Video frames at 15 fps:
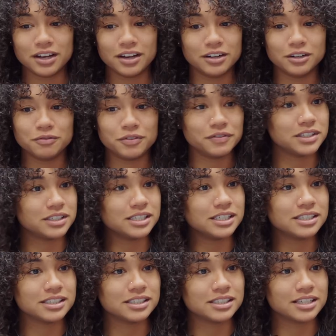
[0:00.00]
one hundred fifty
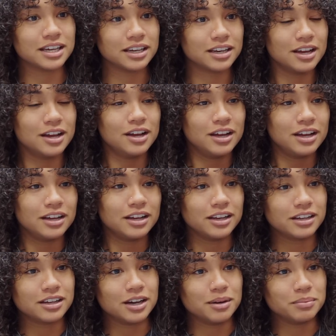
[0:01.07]
seats and said,
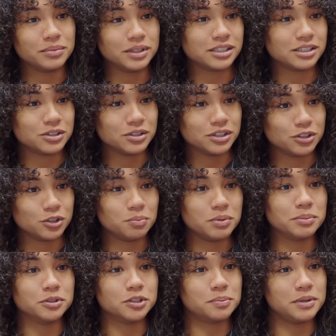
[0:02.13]
come listen to these two
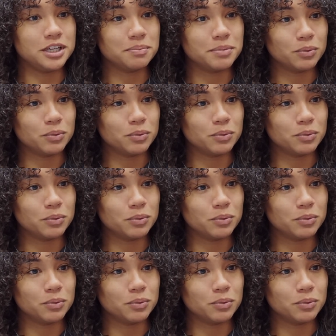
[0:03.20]
people speak,